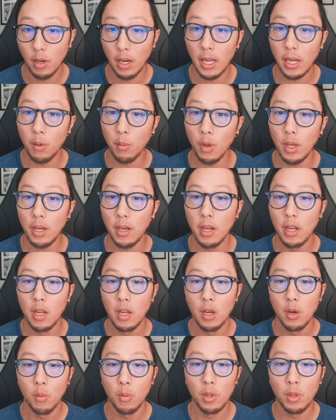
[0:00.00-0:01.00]
And when
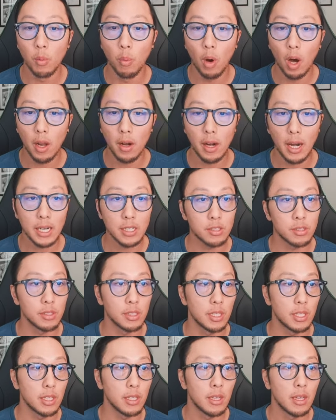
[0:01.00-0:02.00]
the water
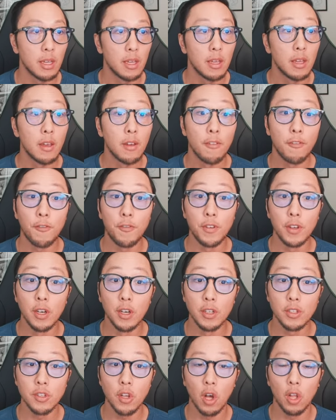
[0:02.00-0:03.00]
actually
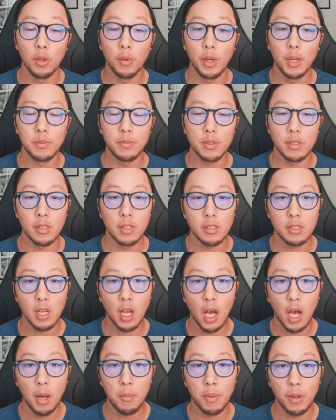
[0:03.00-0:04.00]
fills all the way up to the
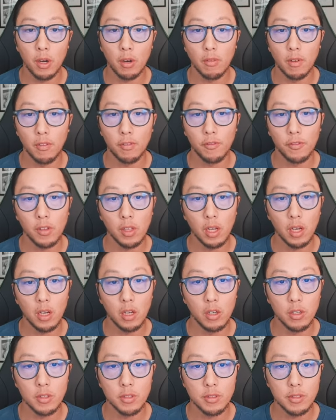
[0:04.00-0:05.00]
top and
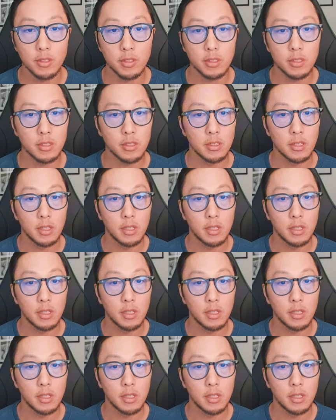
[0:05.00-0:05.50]
overflows,